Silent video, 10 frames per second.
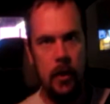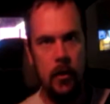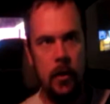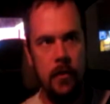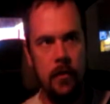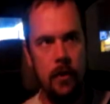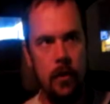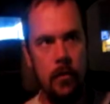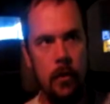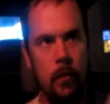traits.
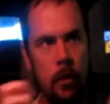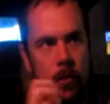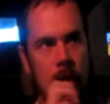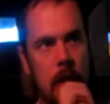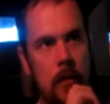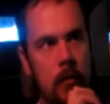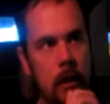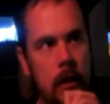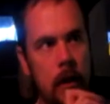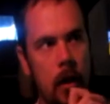So a certain personality
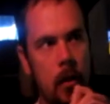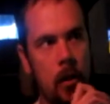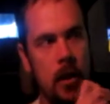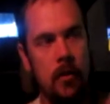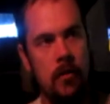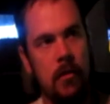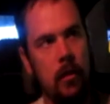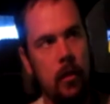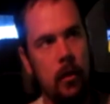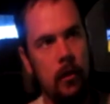trait would get you
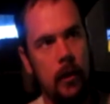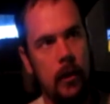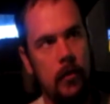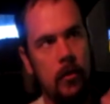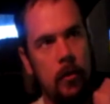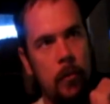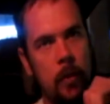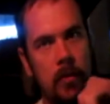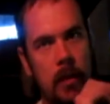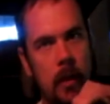Silcoon, and a certain
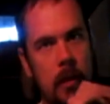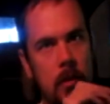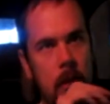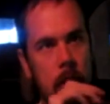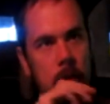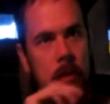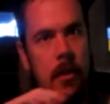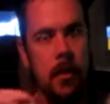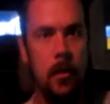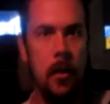personality trait would
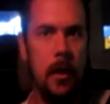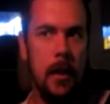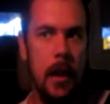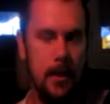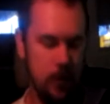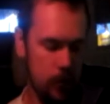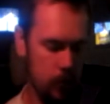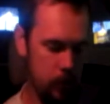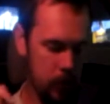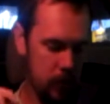get you
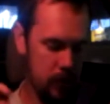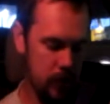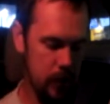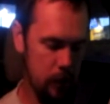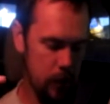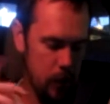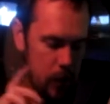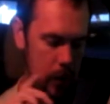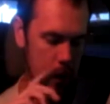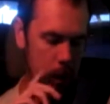Cascoon. But it seems to
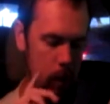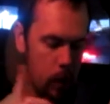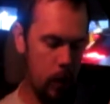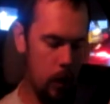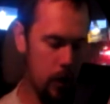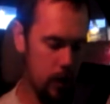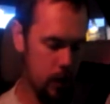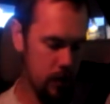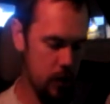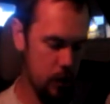be rare
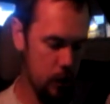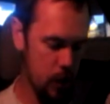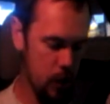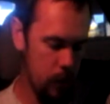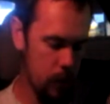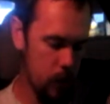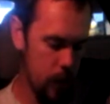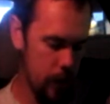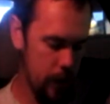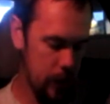here. So let me go
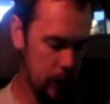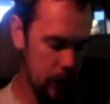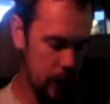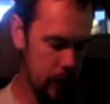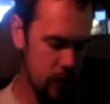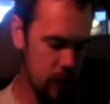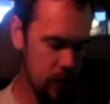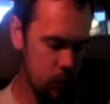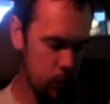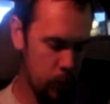ahead and catch
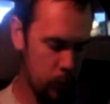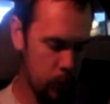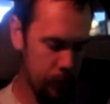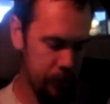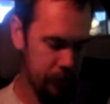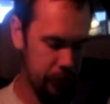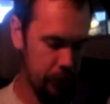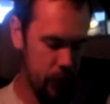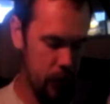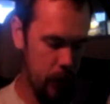this Wurmple,
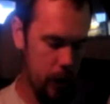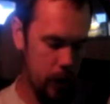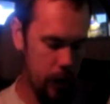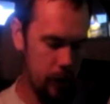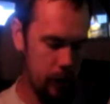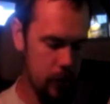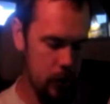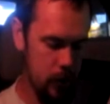and